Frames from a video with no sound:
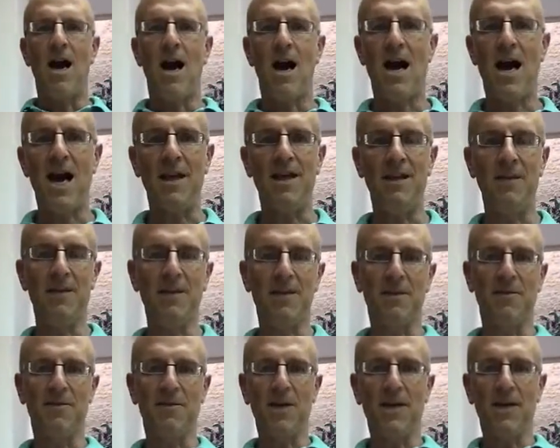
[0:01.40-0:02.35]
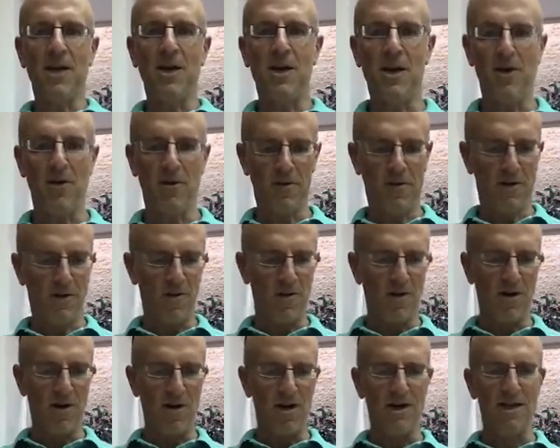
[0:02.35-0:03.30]
Hi, this is the video
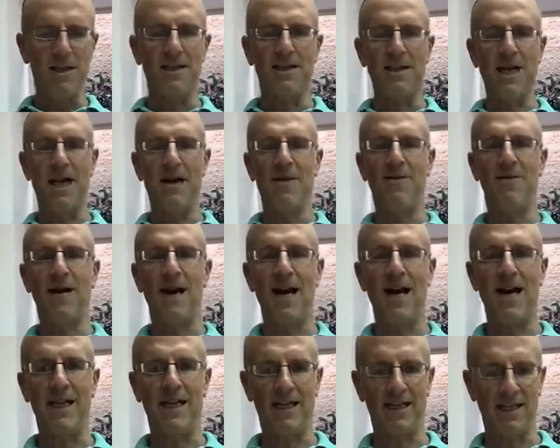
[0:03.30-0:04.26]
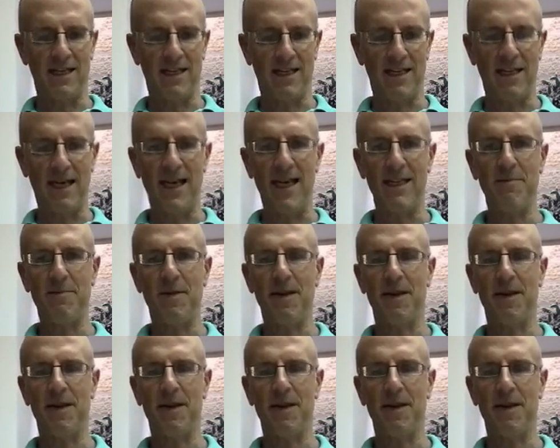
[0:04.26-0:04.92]
for Daf Ayin Het,